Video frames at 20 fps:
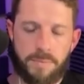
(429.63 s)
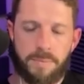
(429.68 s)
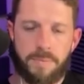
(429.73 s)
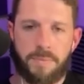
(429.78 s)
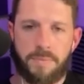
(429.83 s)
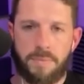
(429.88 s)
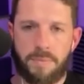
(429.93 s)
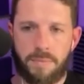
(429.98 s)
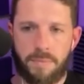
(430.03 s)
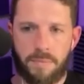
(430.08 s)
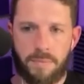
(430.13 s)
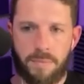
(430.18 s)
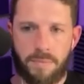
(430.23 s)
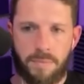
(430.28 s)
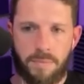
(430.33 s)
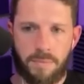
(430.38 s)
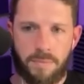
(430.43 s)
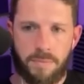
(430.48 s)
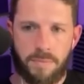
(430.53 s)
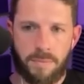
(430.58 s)

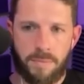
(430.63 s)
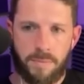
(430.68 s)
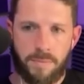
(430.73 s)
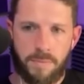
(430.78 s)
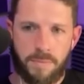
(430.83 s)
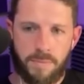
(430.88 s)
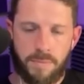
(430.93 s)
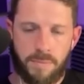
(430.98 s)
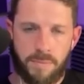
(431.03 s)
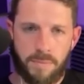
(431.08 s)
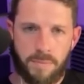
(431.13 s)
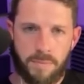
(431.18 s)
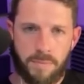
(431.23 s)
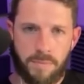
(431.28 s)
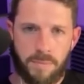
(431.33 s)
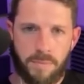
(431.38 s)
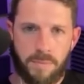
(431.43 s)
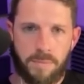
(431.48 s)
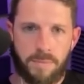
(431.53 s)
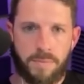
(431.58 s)

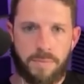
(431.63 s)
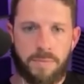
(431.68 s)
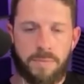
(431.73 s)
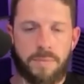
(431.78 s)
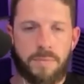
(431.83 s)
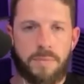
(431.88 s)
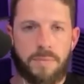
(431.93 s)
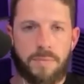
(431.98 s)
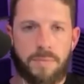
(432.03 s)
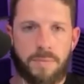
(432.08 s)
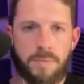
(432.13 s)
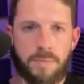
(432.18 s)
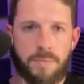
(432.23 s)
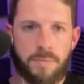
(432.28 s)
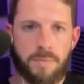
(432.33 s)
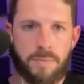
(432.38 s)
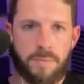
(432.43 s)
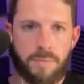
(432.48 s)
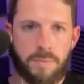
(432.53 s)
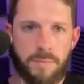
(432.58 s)

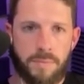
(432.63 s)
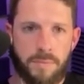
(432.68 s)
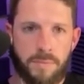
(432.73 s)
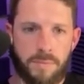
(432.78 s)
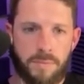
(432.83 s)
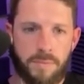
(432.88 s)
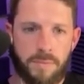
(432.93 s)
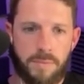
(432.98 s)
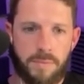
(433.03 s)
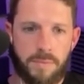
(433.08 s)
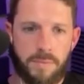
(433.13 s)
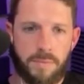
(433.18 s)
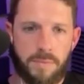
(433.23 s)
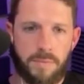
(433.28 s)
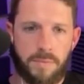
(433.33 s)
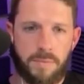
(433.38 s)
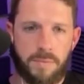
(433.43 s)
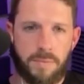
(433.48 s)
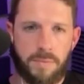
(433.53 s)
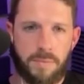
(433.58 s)

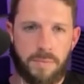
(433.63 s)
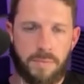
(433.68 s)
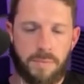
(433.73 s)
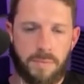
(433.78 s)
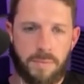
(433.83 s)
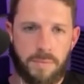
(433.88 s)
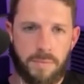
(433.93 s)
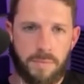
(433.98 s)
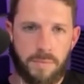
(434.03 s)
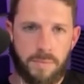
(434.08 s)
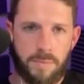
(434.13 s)
(silent)